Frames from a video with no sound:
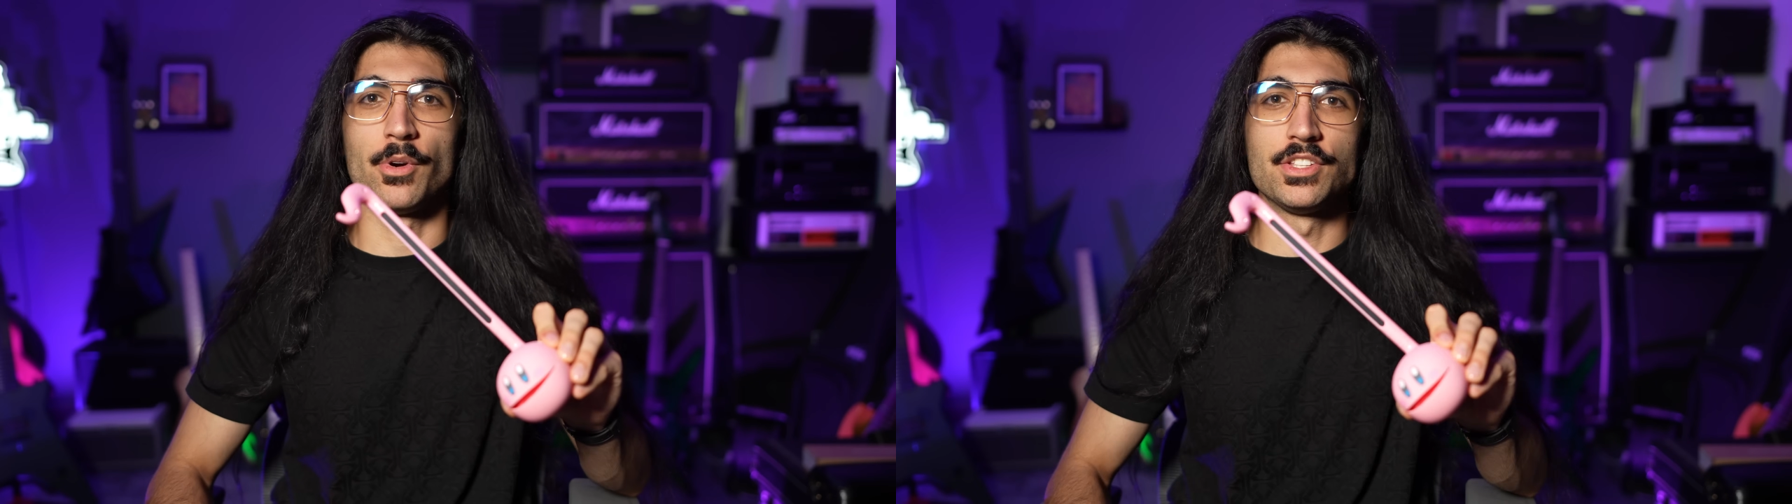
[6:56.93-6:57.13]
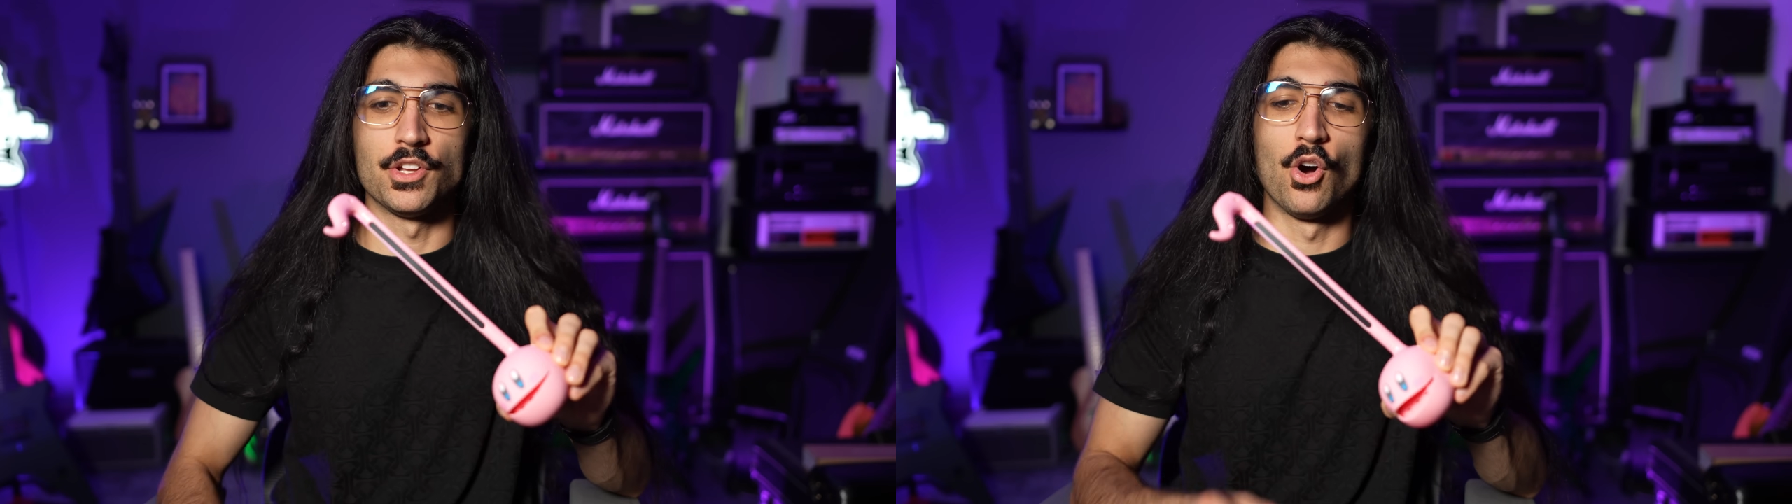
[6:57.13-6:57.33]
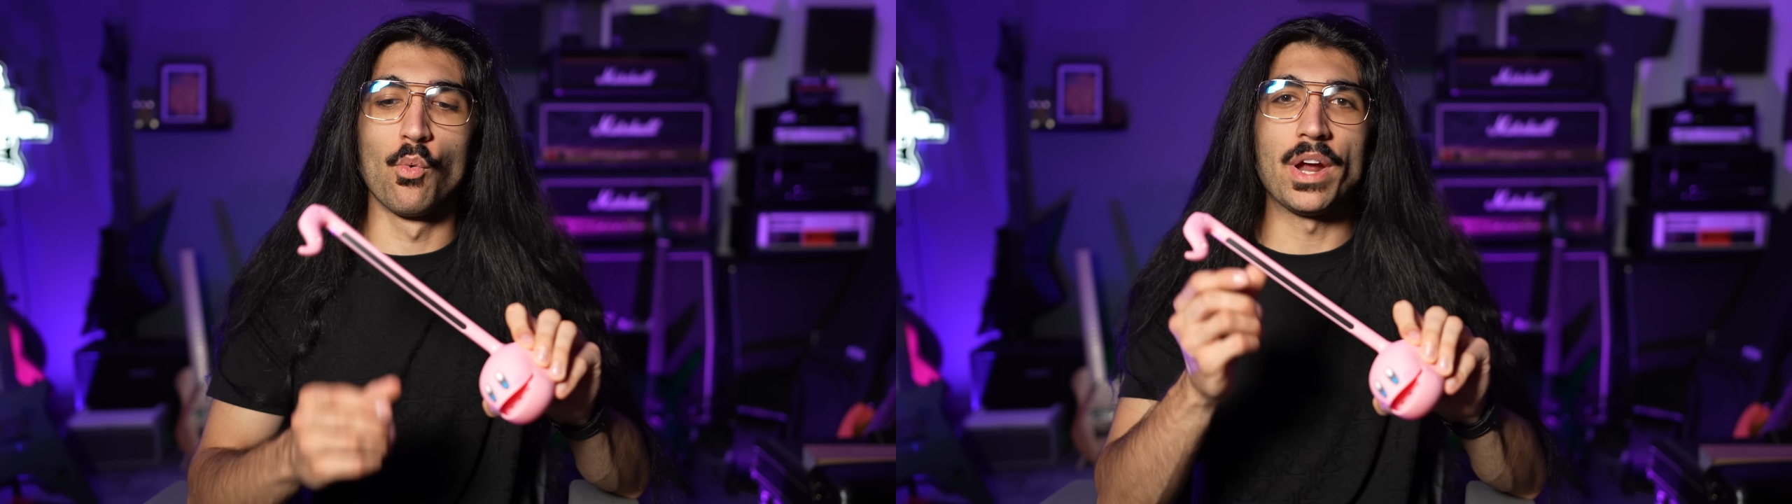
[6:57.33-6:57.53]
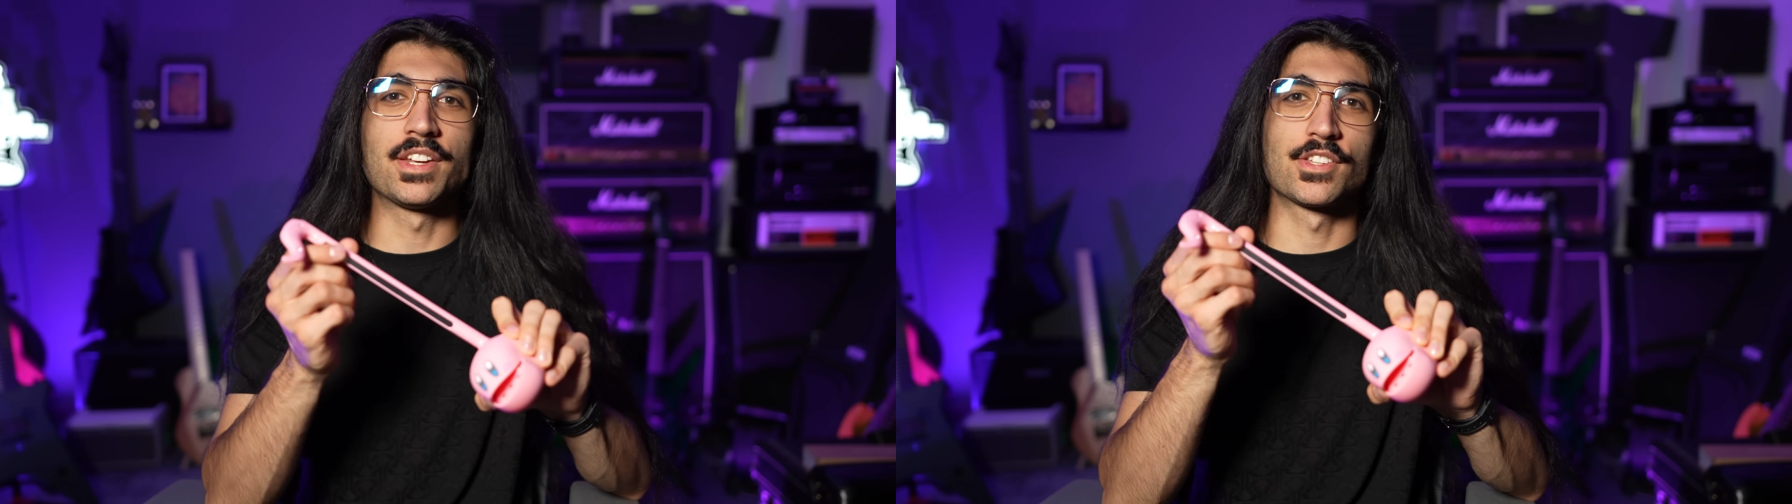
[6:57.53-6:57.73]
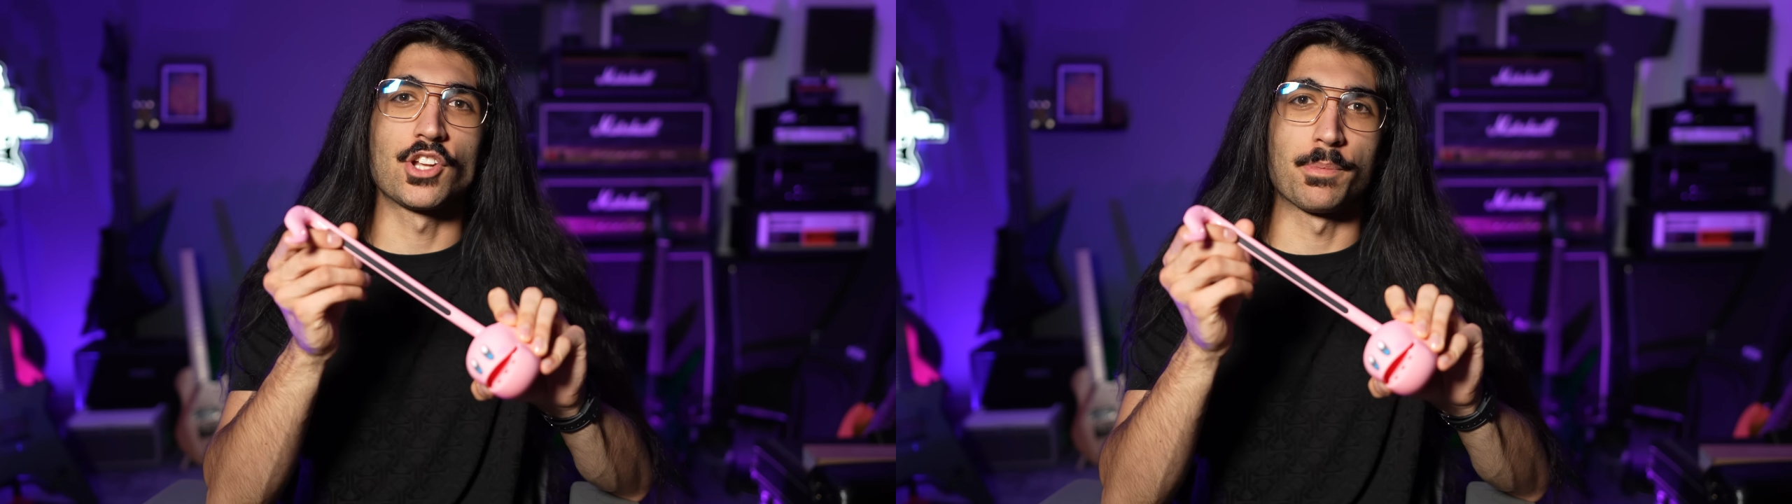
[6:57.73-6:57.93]
to know when to
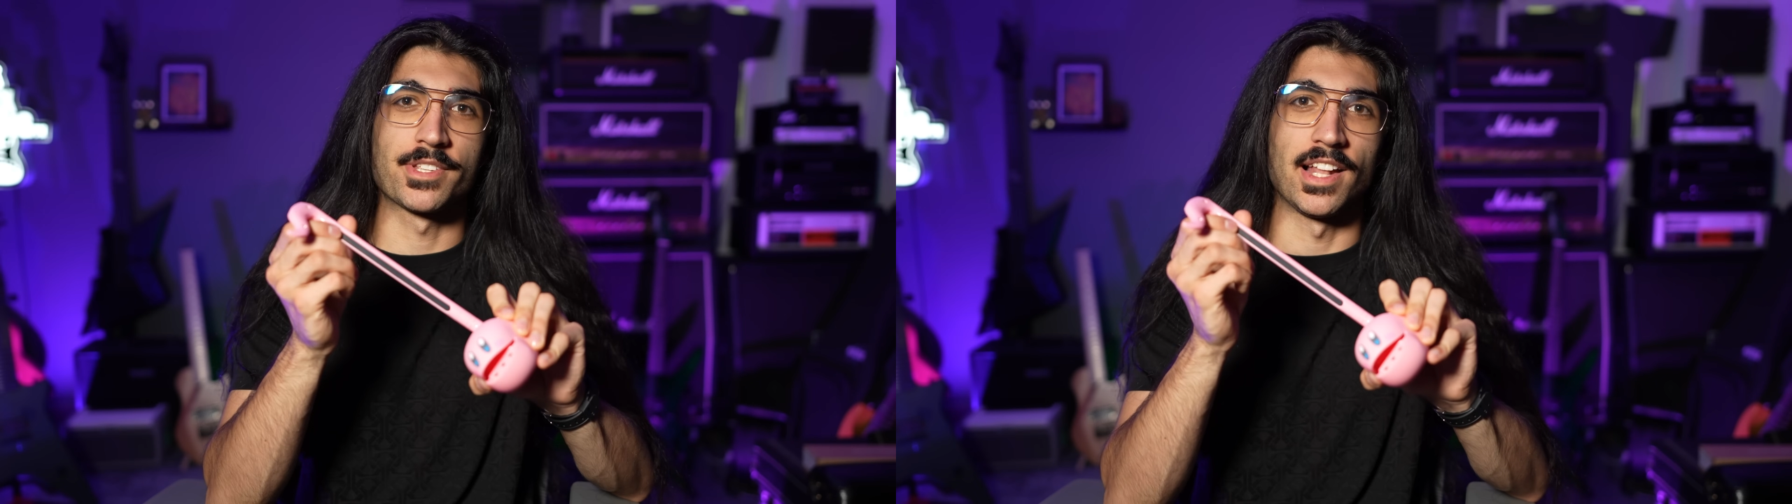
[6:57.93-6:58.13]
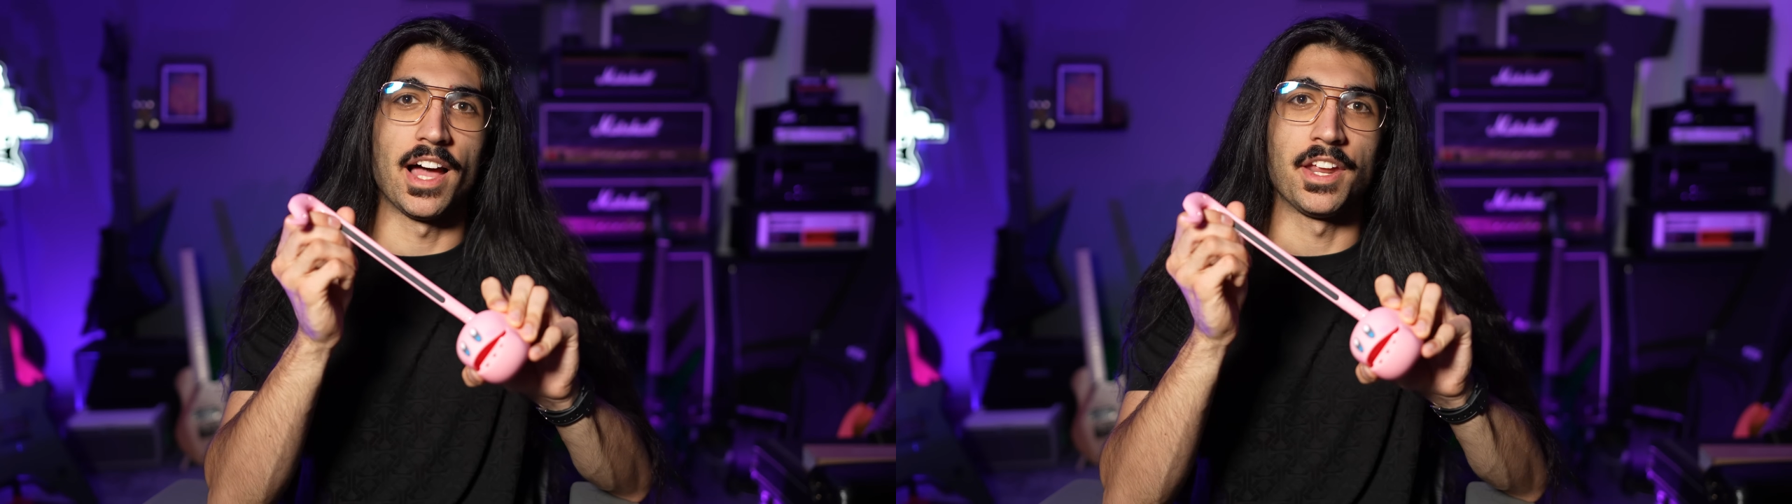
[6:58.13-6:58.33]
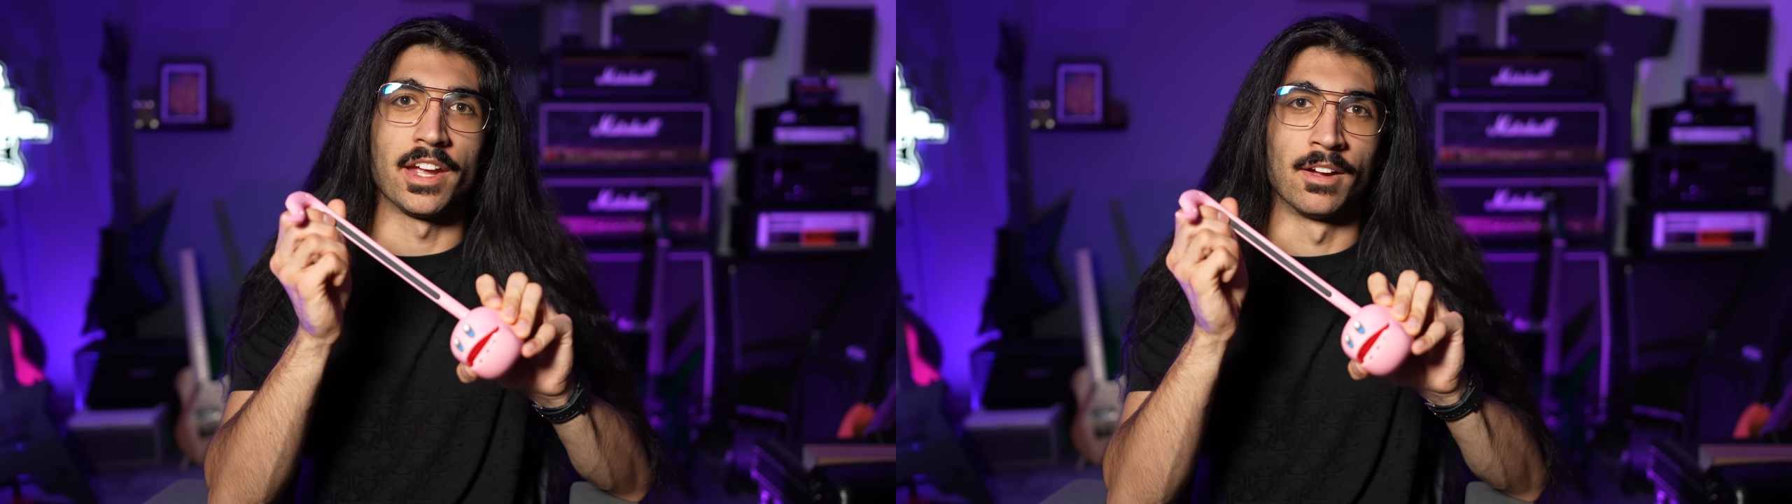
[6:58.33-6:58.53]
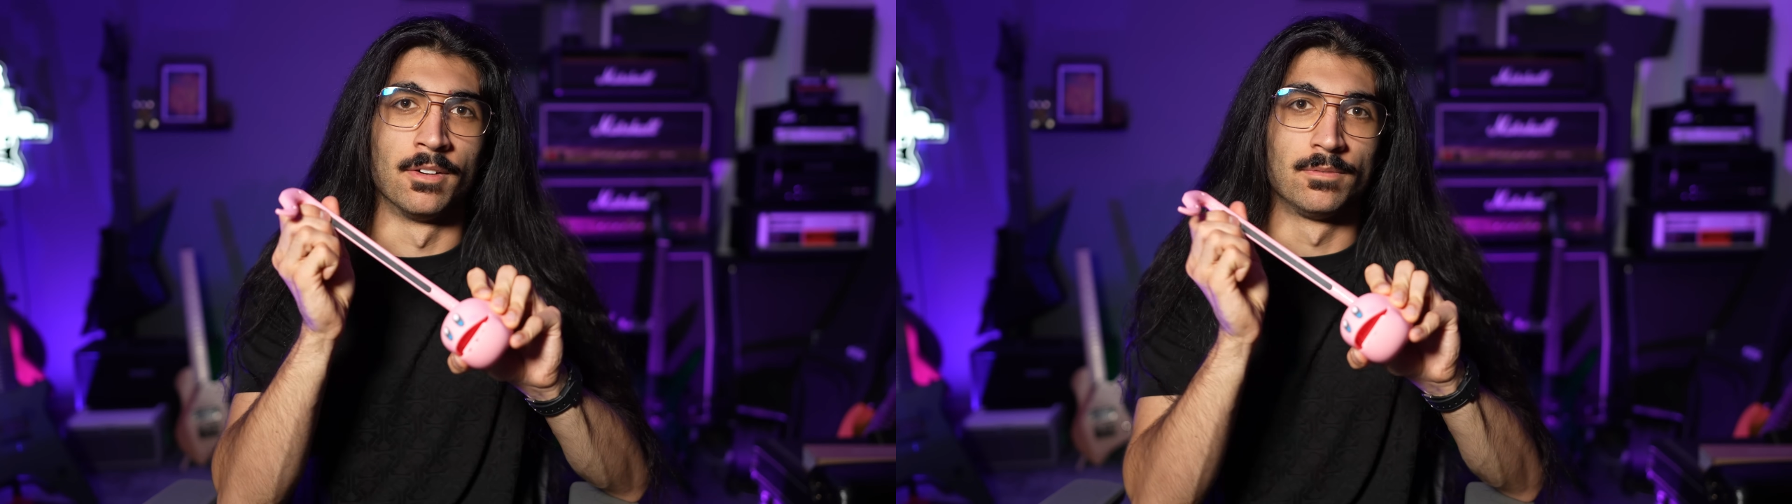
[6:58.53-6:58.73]
stop sliding.